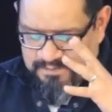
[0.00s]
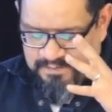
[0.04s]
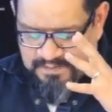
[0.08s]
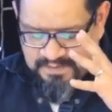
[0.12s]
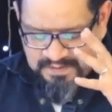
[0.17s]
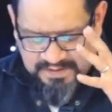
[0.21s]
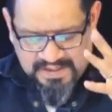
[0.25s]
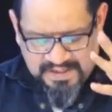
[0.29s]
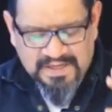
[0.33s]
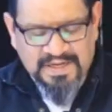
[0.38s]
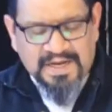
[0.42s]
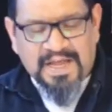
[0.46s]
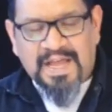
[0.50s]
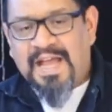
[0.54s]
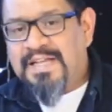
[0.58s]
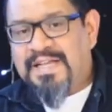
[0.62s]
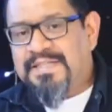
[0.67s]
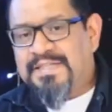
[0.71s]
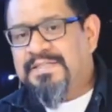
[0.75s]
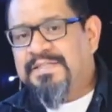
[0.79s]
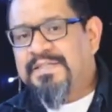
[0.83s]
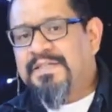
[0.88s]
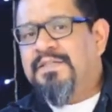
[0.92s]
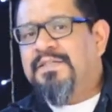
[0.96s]
Again, I
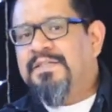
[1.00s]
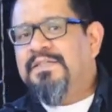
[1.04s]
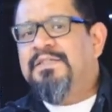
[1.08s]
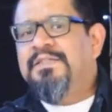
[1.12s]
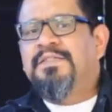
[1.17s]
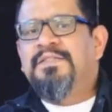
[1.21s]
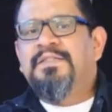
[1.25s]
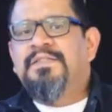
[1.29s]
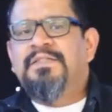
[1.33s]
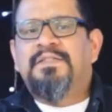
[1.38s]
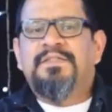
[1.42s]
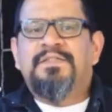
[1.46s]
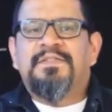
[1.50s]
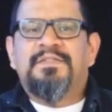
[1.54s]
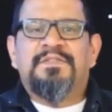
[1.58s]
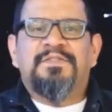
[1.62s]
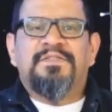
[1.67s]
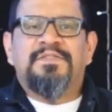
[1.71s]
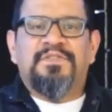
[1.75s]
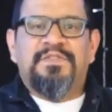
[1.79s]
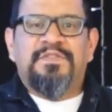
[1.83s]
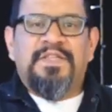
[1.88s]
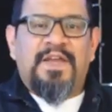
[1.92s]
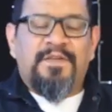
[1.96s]
ask,
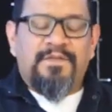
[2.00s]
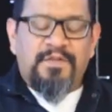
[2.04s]
have